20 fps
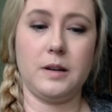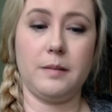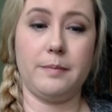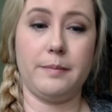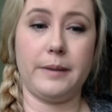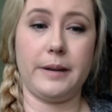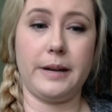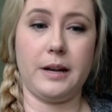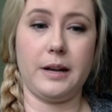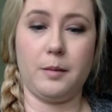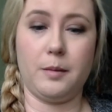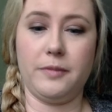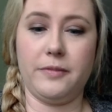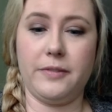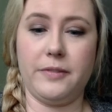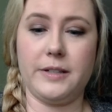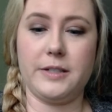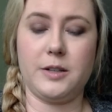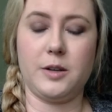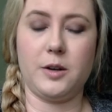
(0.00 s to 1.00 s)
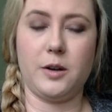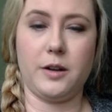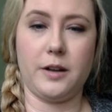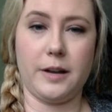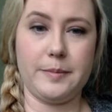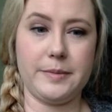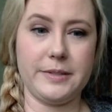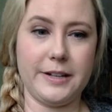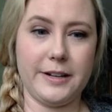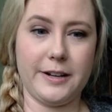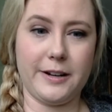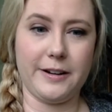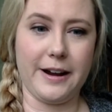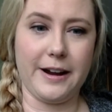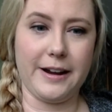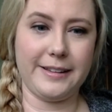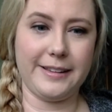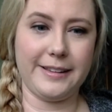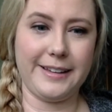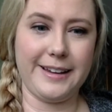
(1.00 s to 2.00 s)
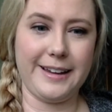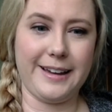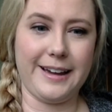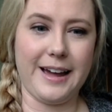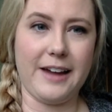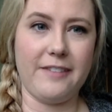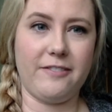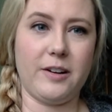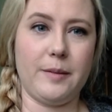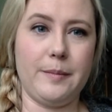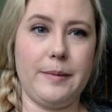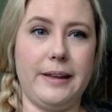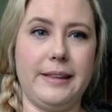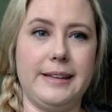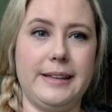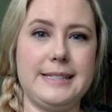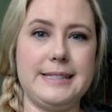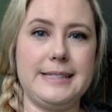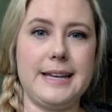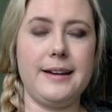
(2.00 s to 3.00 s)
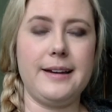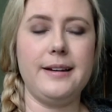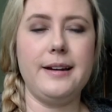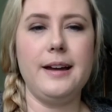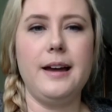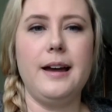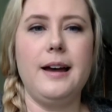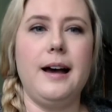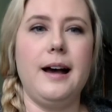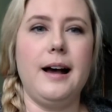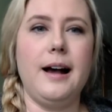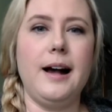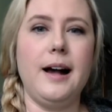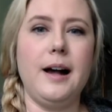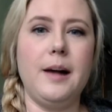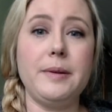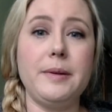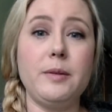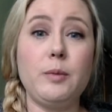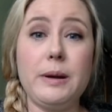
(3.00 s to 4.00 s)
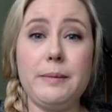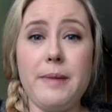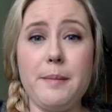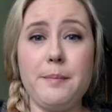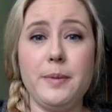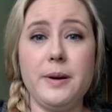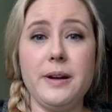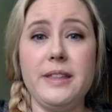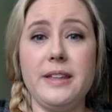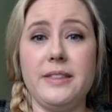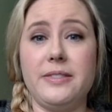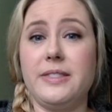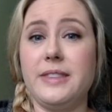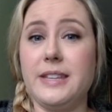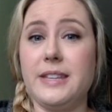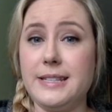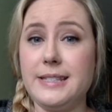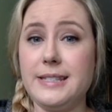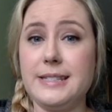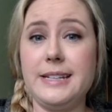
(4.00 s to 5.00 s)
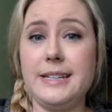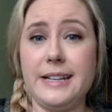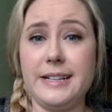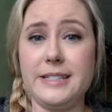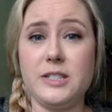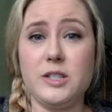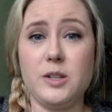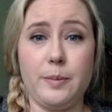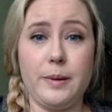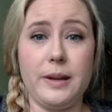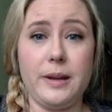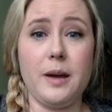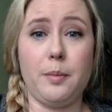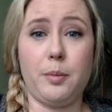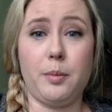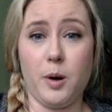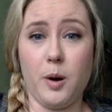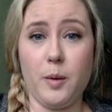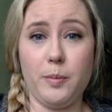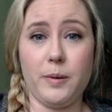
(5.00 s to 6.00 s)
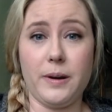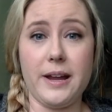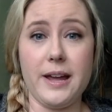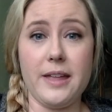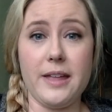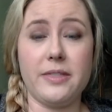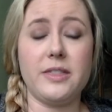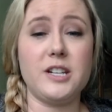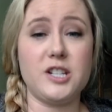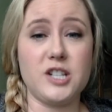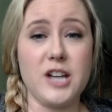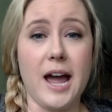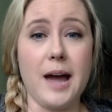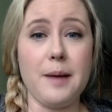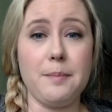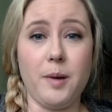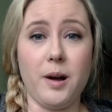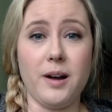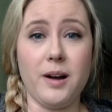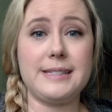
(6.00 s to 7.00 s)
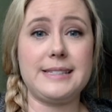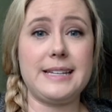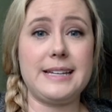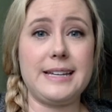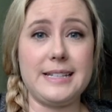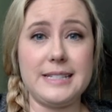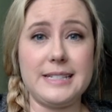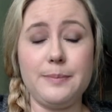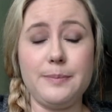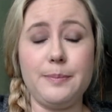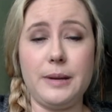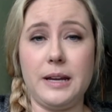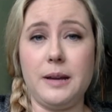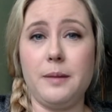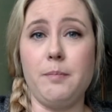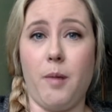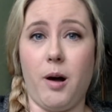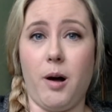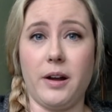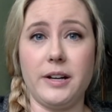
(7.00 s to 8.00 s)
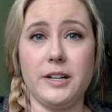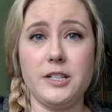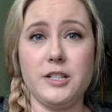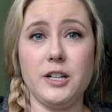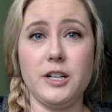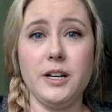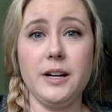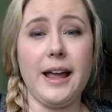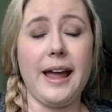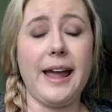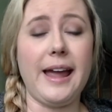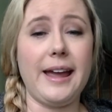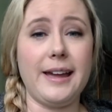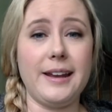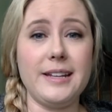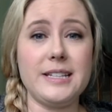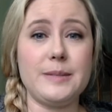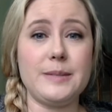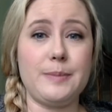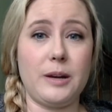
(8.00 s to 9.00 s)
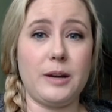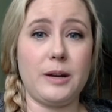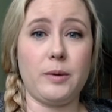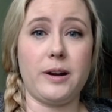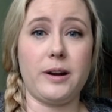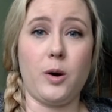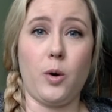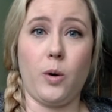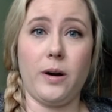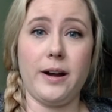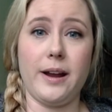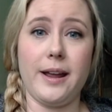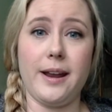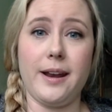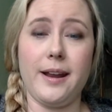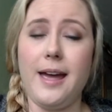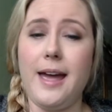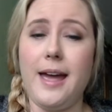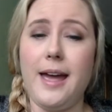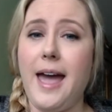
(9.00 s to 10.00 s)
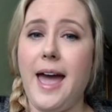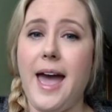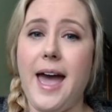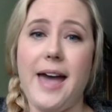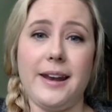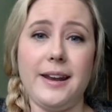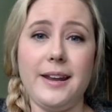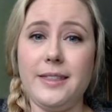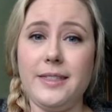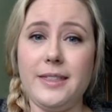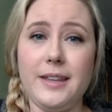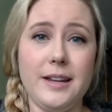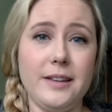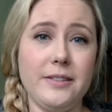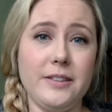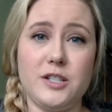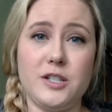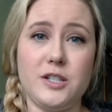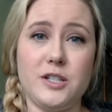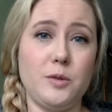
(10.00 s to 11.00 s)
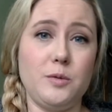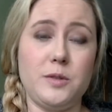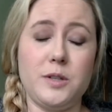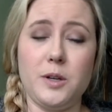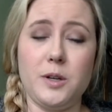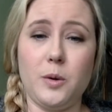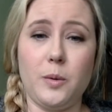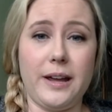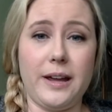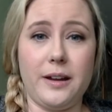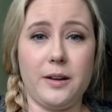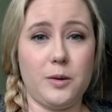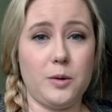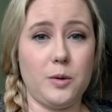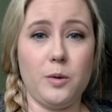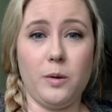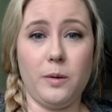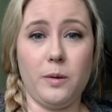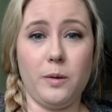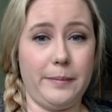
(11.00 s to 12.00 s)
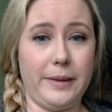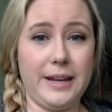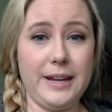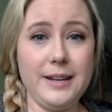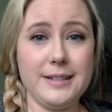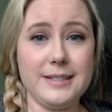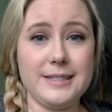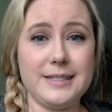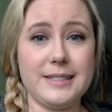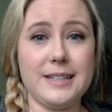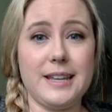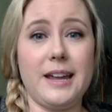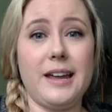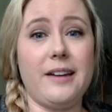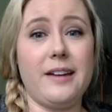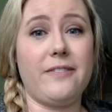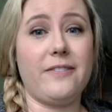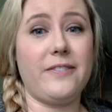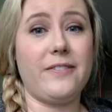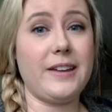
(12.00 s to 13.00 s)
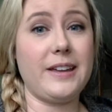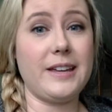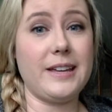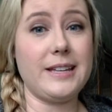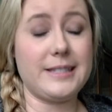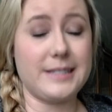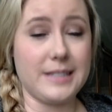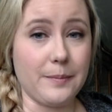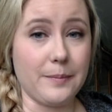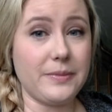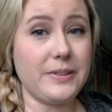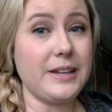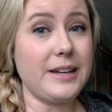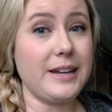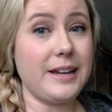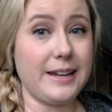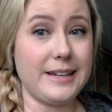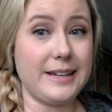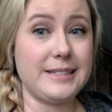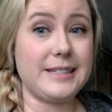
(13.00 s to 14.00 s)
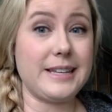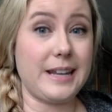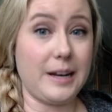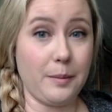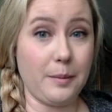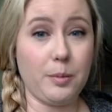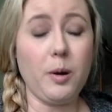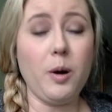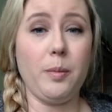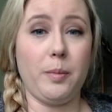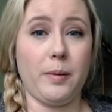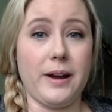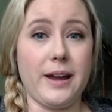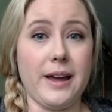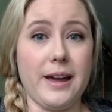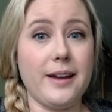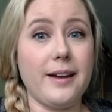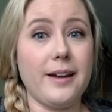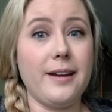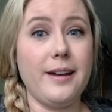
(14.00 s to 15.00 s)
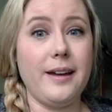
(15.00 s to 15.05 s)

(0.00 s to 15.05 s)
might help if I typed it correctly. Hi from Alyssa. Remember that this needs to be appropriate. The chat box is being monitored and it's being recorded. Anything that you do in Google Meets, if something is inappropriate,